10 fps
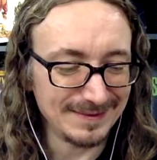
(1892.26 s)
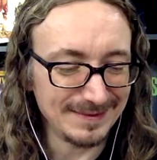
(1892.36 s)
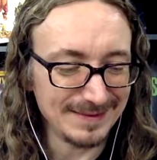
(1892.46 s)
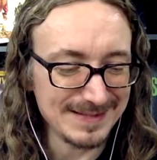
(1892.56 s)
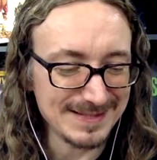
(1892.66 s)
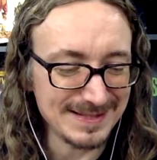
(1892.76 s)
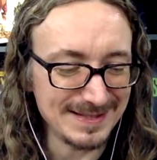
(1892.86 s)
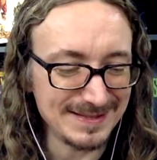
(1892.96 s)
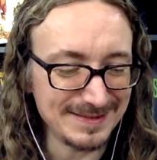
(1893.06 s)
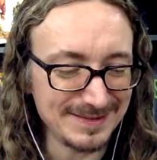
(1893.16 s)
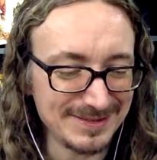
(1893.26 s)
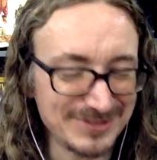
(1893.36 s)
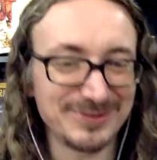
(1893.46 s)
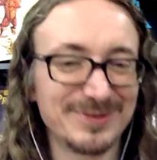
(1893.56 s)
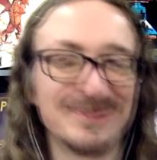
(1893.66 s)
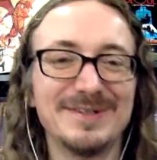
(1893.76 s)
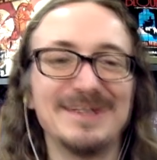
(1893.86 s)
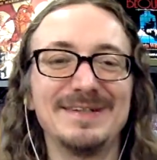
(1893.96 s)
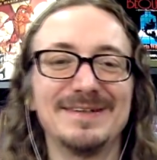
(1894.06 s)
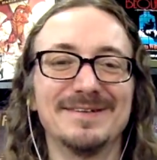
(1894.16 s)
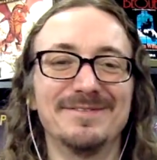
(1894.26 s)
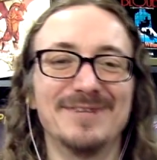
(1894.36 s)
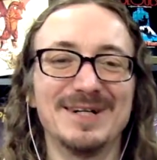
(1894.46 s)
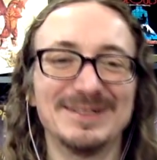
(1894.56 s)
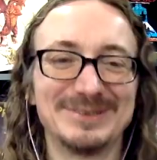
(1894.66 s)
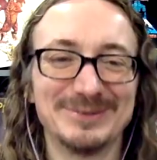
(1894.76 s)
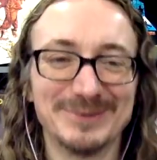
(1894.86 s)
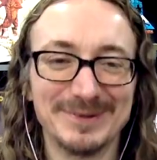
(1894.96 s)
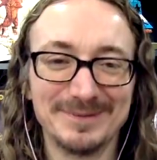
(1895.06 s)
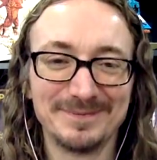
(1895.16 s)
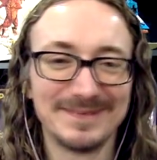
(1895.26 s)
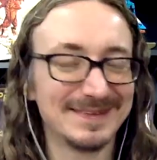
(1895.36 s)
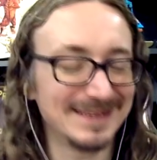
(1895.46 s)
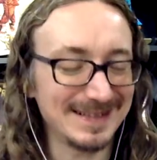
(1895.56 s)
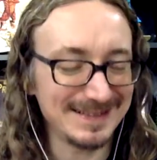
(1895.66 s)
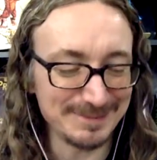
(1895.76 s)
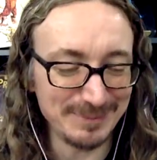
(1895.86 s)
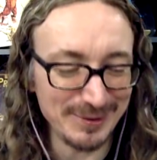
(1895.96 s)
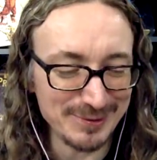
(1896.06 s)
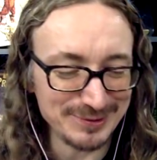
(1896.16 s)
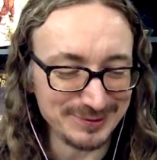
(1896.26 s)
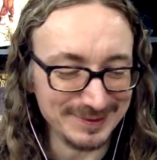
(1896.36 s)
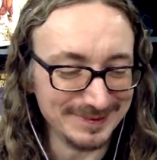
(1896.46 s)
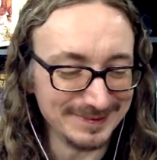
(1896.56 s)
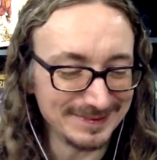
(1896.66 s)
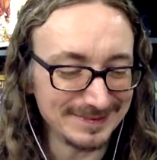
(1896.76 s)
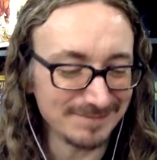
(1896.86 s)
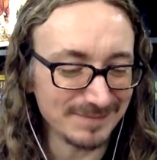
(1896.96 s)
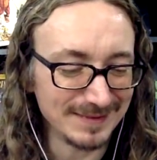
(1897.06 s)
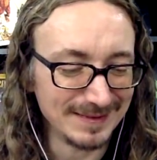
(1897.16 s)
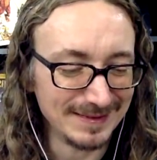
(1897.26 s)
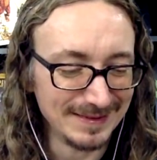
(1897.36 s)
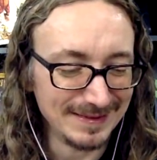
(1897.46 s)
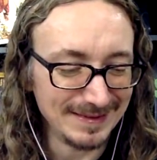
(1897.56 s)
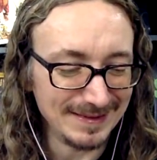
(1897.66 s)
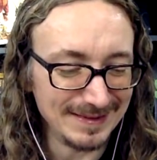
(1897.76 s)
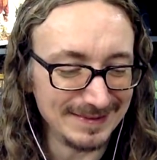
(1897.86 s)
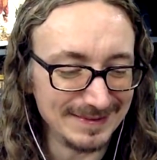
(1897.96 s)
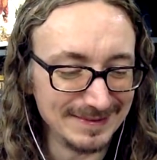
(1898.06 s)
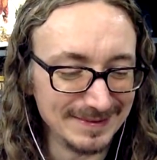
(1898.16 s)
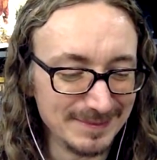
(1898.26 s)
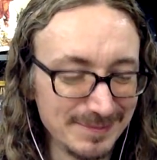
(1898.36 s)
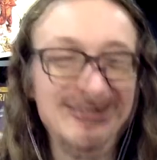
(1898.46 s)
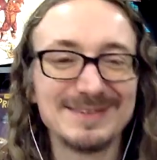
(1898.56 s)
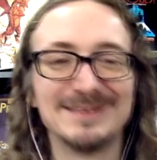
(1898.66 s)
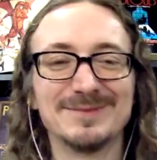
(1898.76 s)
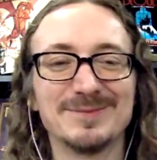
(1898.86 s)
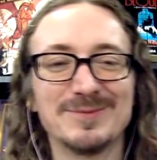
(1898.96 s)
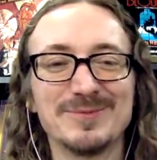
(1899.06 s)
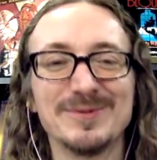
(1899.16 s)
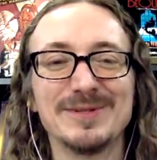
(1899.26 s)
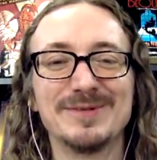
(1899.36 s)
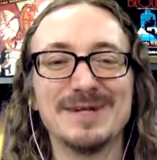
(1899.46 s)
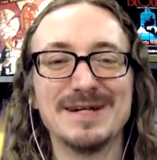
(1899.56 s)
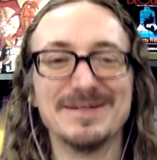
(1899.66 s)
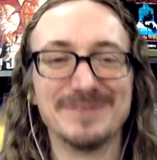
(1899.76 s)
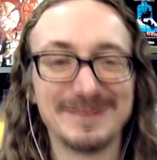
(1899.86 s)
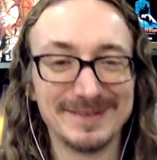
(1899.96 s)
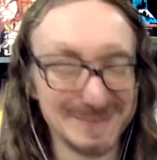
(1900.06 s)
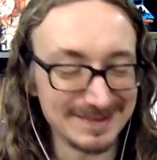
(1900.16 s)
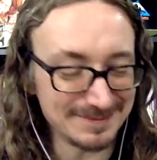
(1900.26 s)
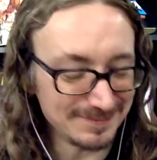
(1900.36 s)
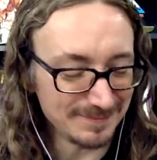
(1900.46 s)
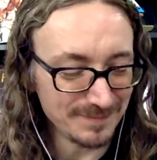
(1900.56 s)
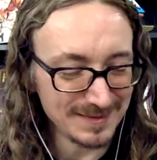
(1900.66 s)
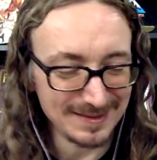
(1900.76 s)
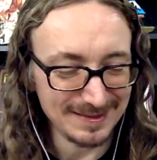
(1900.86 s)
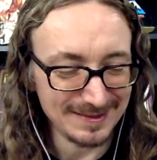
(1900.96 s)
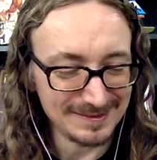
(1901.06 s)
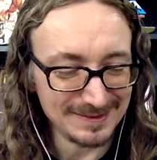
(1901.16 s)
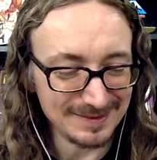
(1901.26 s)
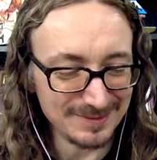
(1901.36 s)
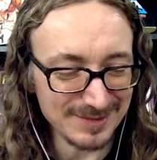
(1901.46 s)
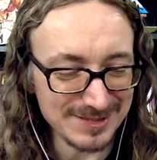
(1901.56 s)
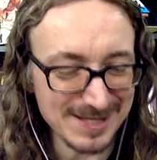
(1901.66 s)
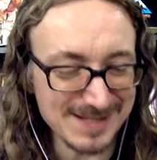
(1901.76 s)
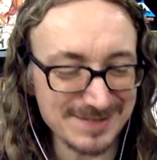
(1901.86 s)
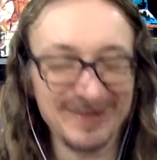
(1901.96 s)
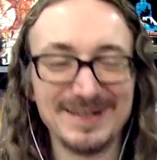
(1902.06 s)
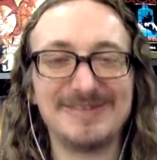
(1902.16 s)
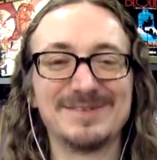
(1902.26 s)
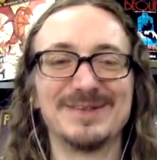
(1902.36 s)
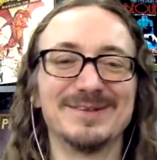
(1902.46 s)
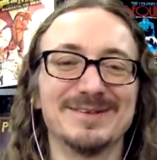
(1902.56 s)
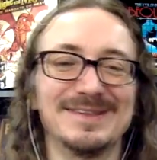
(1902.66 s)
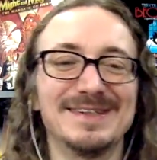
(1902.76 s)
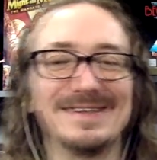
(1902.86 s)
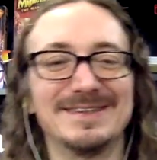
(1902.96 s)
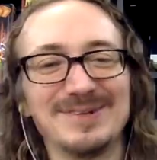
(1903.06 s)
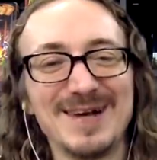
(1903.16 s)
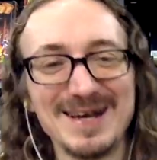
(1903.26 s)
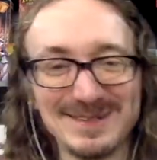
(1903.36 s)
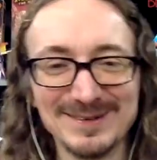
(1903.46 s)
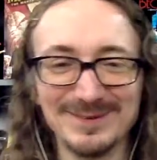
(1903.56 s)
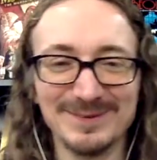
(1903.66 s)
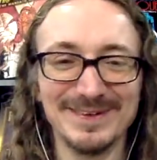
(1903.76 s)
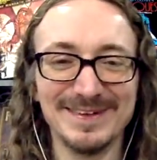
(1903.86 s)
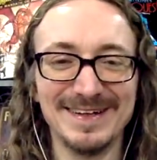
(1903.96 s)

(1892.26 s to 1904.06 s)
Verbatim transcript: now let's get into the story of thy sword. I like the poetry and the the bosses are really creative. I thought. I'm really satisfied after I killed that uh, dragon lord.